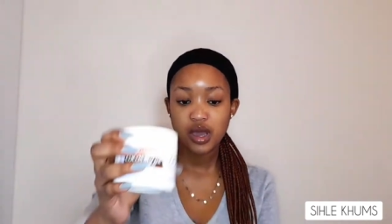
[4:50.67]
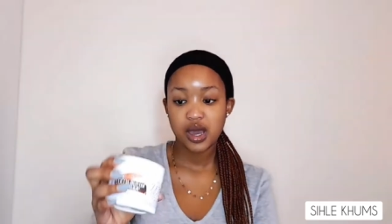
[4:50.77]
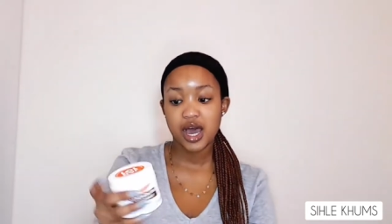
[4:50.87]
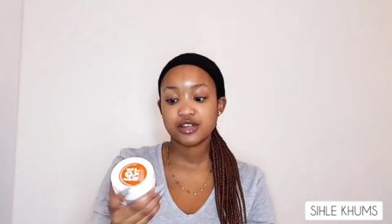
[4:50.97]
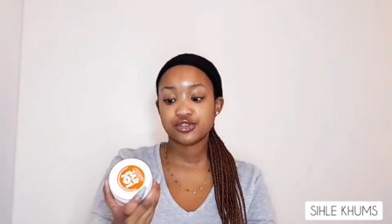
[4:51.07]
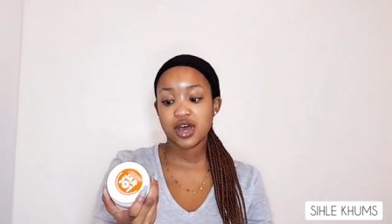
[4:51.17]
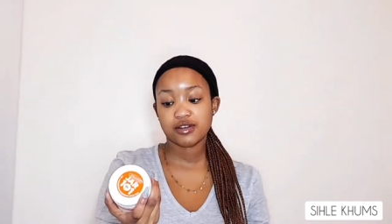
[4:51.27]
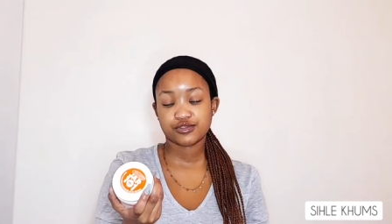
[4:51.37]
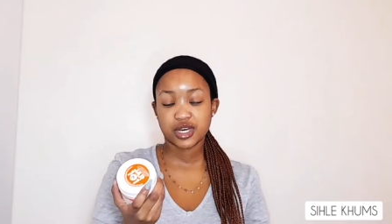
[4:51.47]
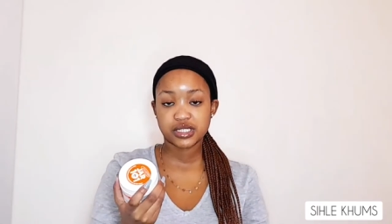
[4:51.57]
I do
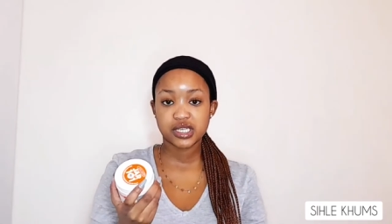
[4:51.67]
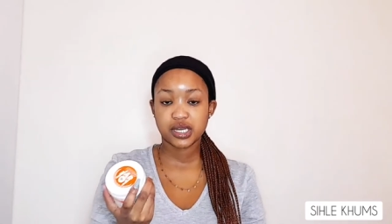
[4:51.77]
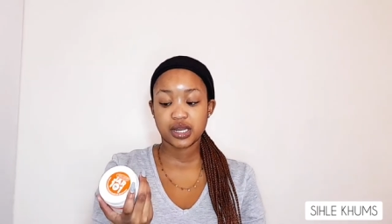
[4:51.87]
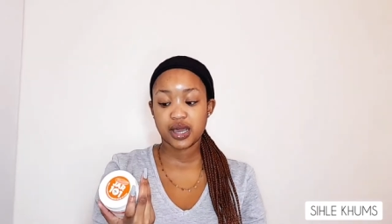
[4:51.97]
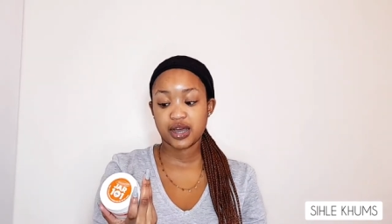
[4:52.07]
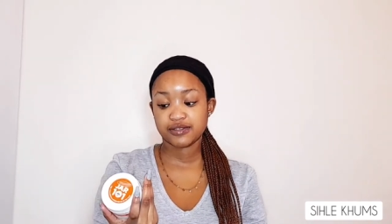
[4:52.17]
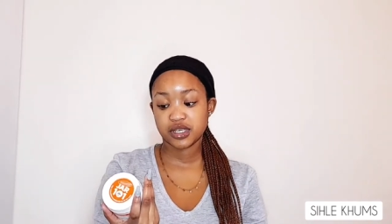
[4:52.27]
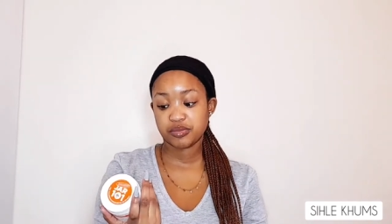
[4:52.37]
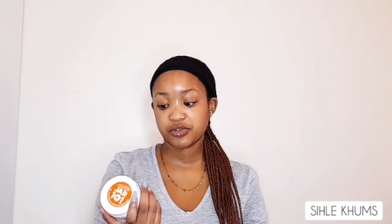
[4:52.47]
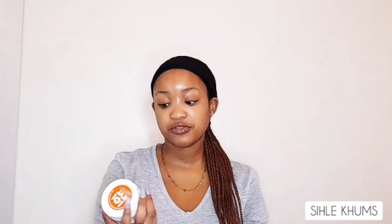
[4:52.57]
have dry skin like I've
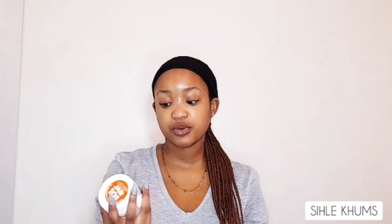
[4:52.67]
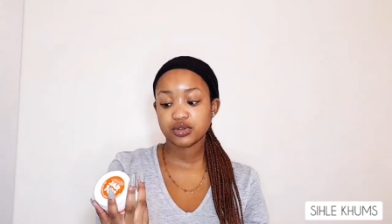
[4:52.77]
said before.